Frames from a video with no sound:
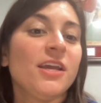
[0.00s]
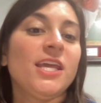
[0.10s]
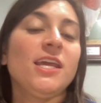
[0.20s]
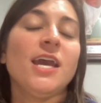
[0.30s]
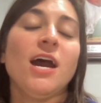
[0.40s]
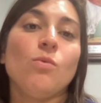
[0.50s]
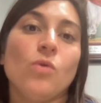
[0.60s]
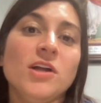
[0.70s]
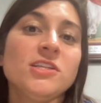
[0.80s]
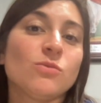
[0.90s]
He at
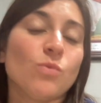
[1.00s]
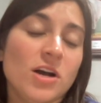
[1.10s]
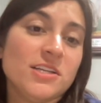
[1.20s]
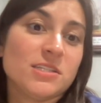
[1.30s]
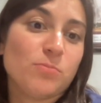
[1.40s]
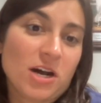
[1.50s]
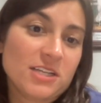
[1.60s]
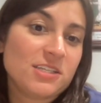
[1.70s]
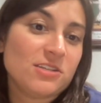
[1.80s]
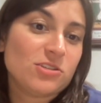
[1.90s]
once was
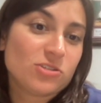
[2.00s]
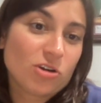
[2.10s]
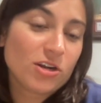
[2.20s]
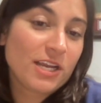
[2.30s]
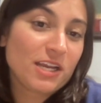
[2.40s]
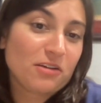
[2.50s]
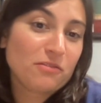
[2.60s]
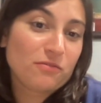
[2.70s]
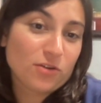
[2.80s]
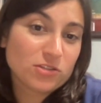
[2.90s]
Boston's starting
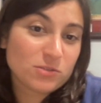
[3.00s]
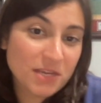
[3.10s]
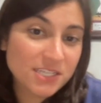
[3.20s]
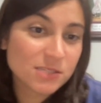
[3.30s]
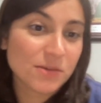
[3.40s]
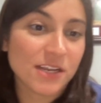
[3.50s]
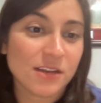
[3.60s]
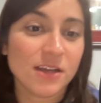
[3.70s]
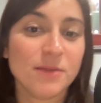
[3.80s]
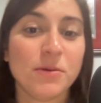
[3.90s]
first
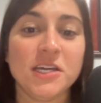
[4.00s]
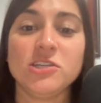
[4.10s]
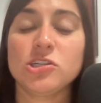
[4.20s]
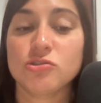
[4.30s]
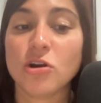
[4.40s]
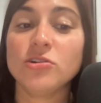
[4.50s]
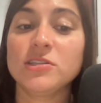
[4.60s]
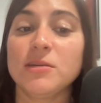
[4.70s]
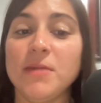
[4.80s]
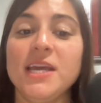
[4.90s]
baseman, but he
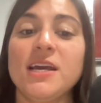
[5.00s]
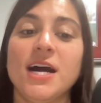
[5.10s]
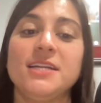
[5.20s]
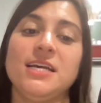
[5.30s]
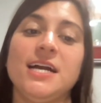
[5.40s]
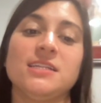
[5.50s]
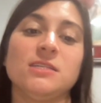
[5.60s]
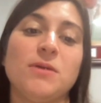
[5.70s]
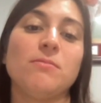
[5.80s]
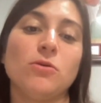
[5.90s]
struggled to make contact
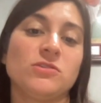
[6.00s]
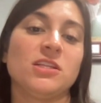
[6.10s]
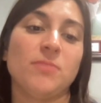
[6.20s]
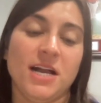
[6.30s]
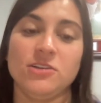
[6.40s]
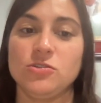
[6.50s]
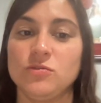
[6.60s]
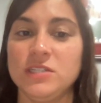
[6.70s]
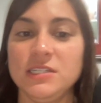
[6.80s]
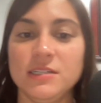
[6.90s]
and spent most of the past
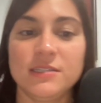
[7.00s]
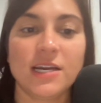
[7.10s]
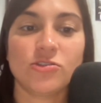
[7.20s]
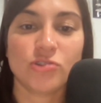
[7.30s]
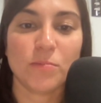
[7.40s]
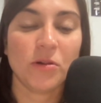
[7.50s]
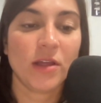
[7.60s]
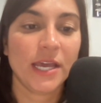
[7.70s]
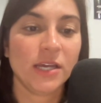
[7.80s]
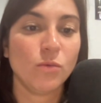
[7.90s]
two seasons at
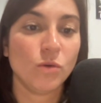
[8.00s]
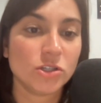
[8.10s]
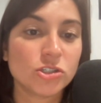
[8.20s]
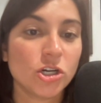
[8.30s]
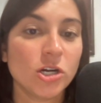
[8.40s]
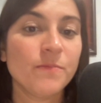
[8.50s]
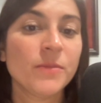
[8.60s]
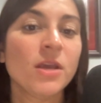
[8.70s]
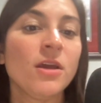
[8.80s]
AAA Worcester.